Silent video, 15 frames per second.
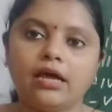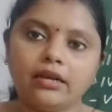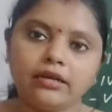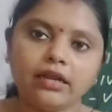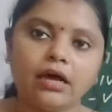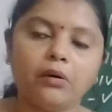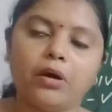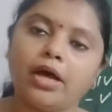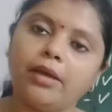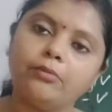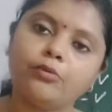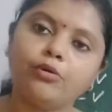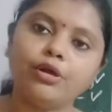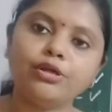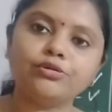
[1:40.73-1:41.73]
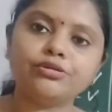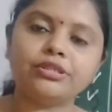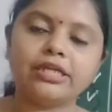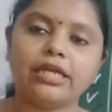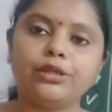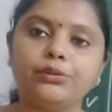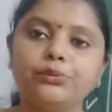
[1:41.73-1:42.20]
Now I am going to
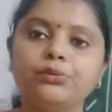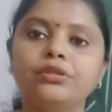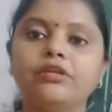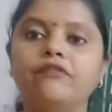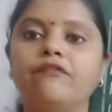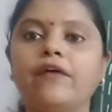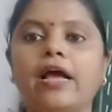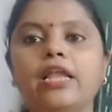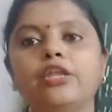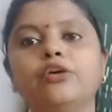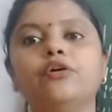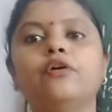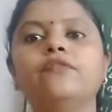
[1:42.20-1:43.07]
tell you the value